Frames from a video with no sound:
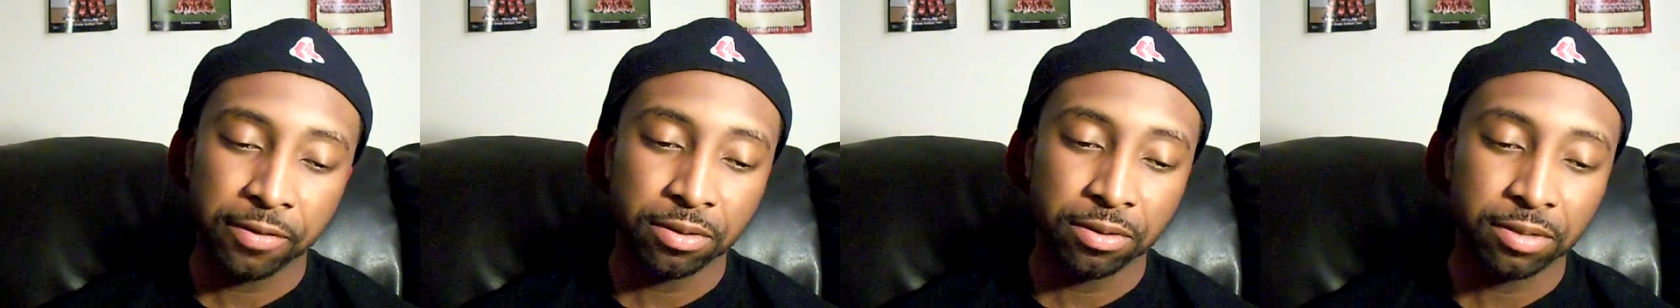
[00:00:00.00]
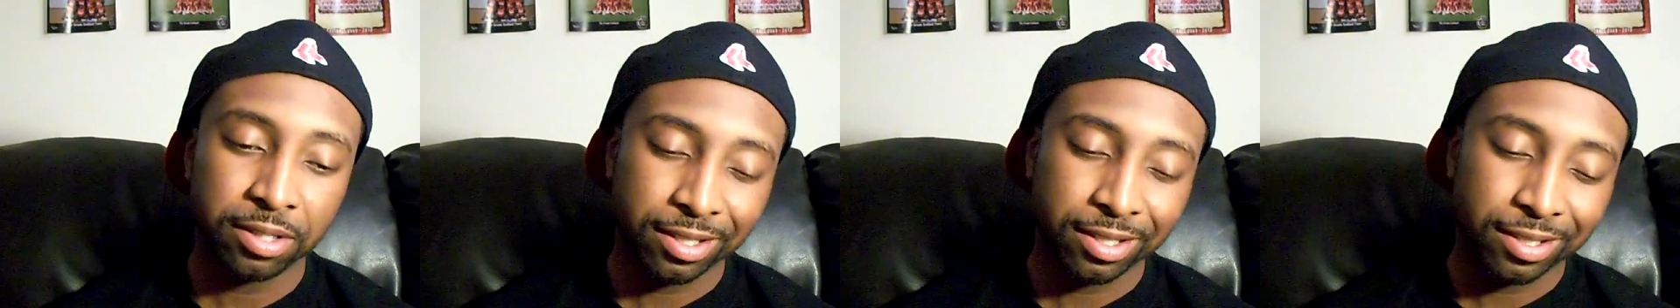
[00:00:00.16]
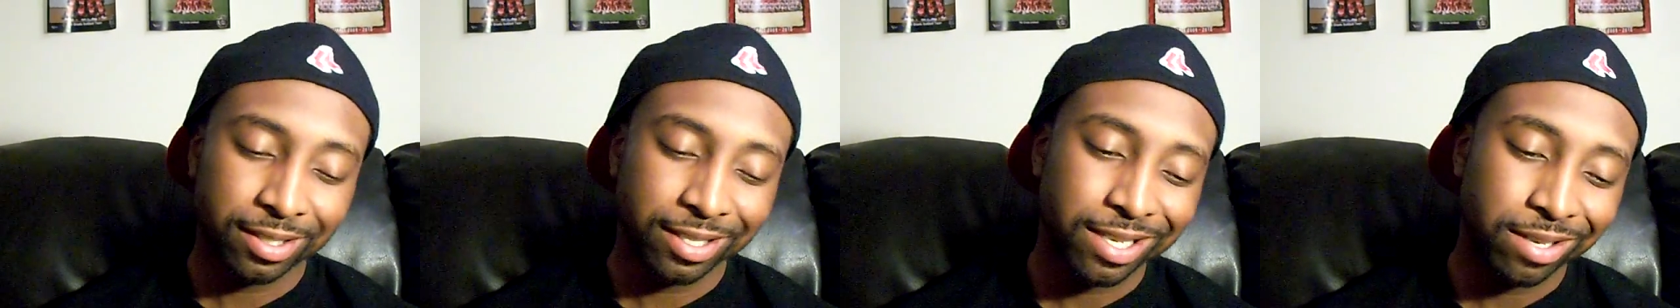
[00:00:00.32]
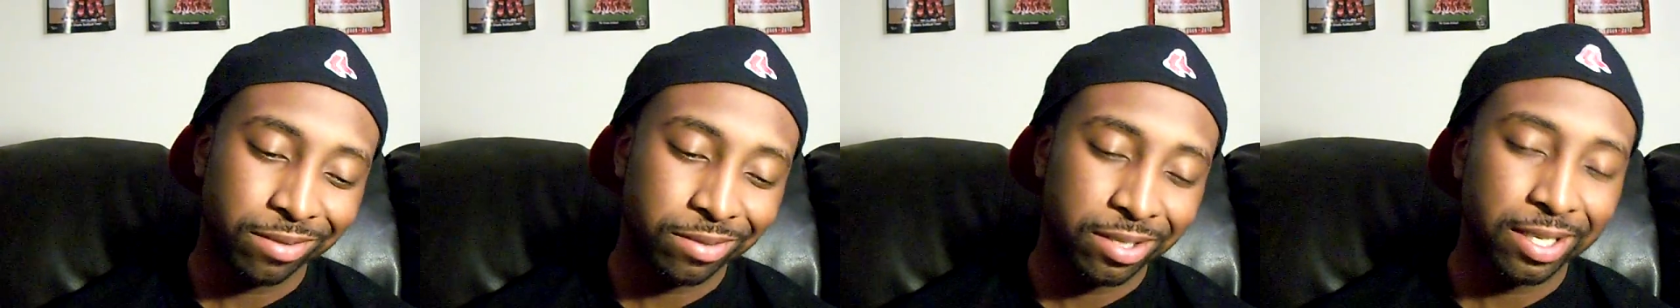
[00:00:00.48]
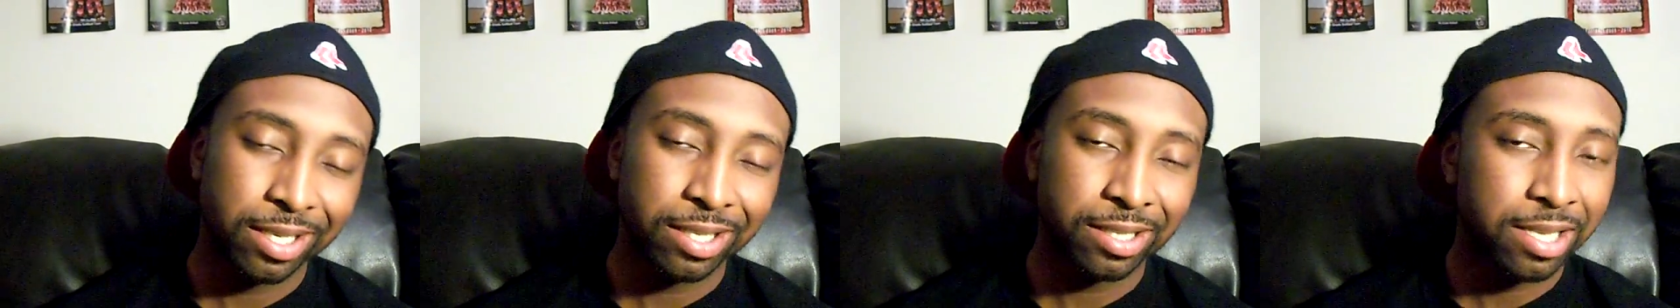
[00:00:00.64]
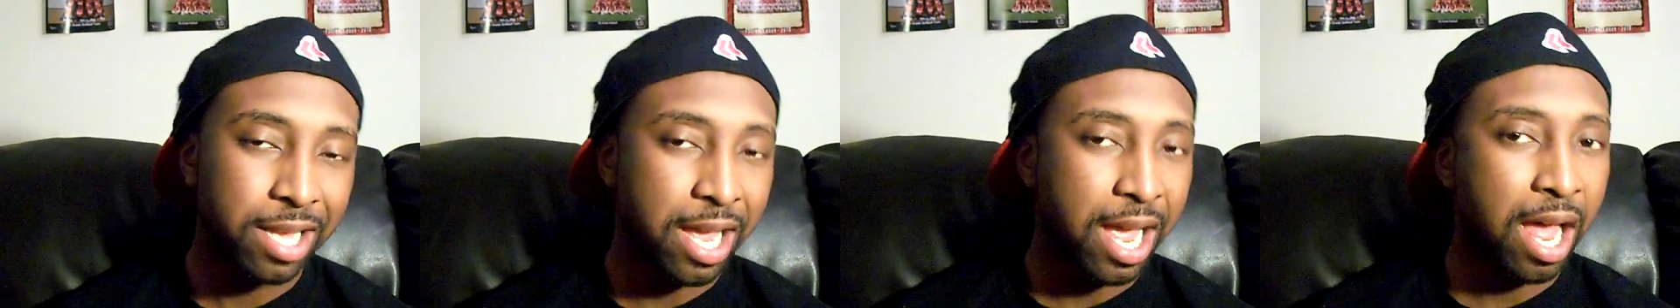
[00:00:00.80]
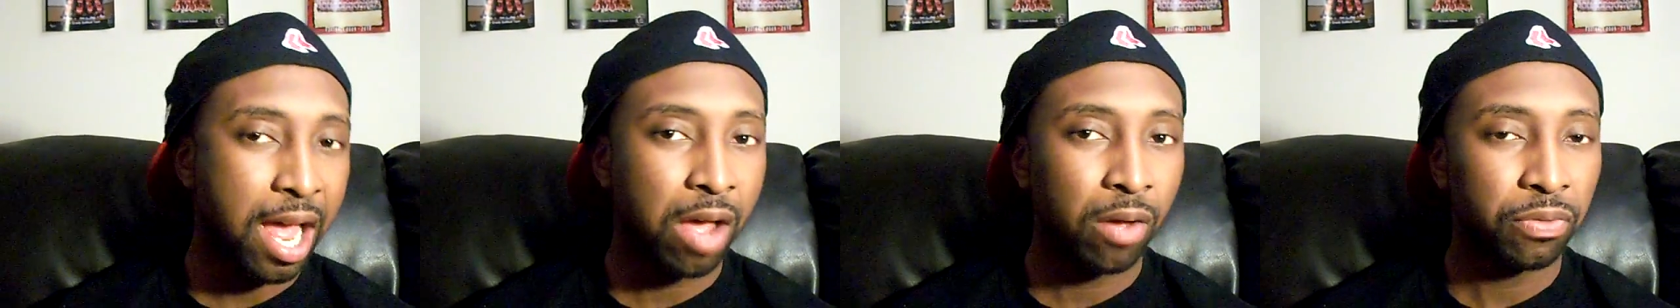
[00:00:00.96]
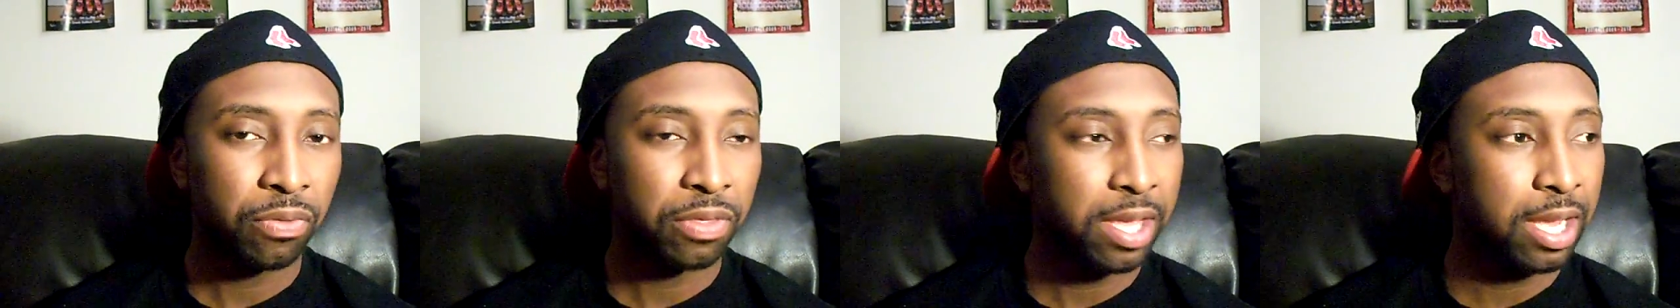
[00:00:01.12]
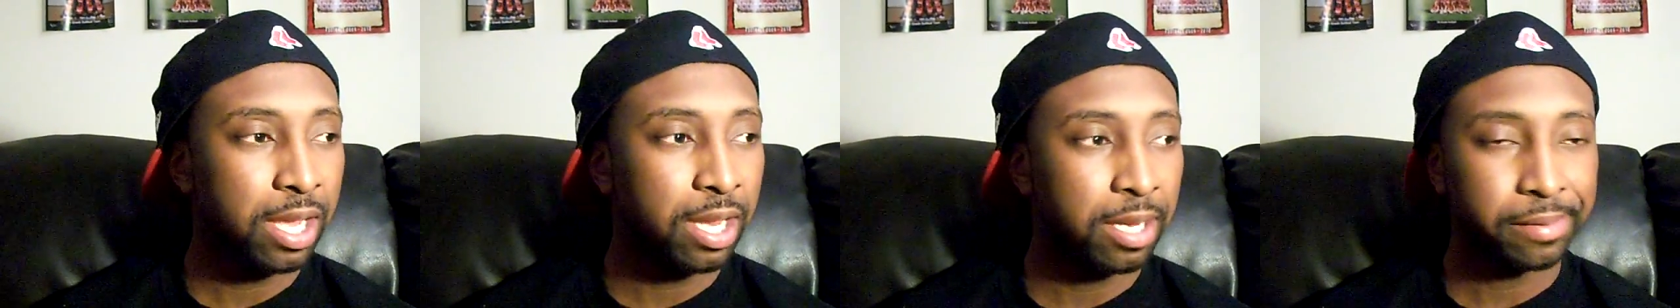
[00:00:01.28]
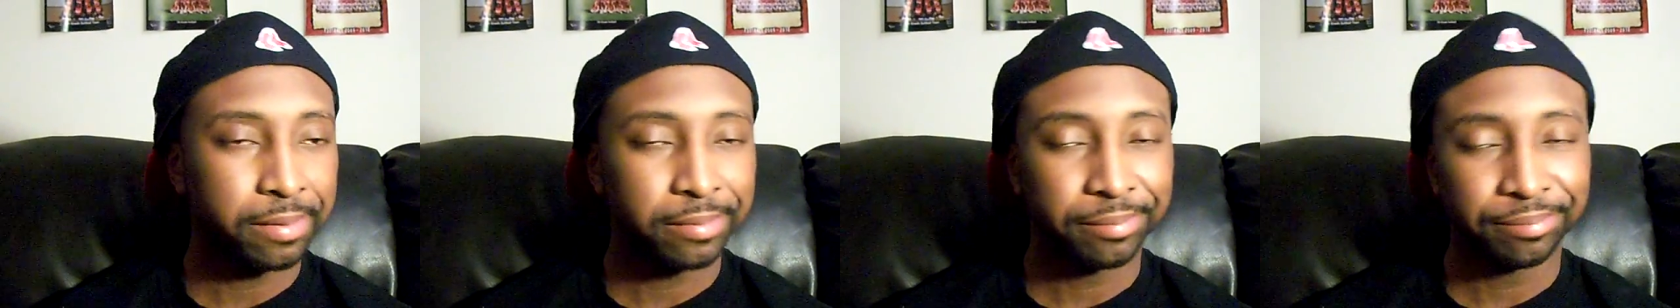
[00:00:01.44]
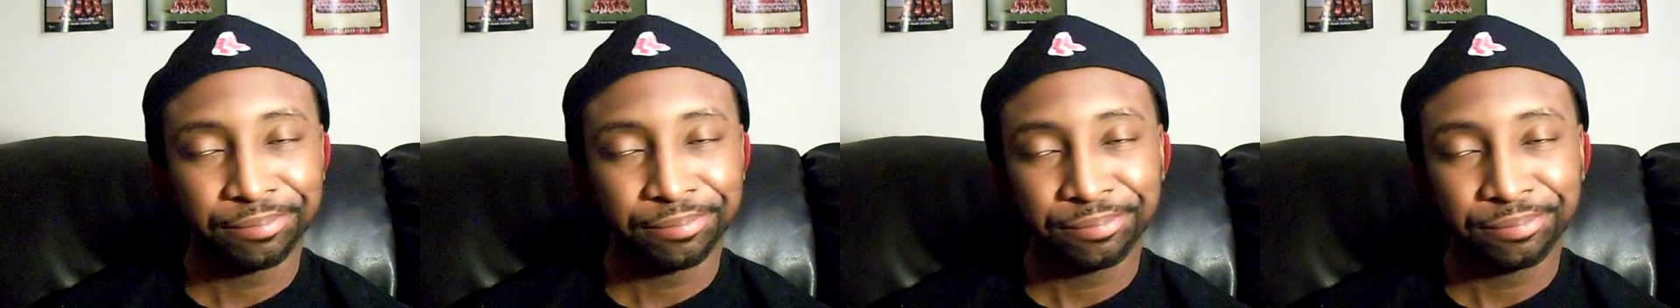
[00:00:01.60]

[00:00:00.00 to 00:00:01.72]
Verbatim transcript: feel still to this day, I don't think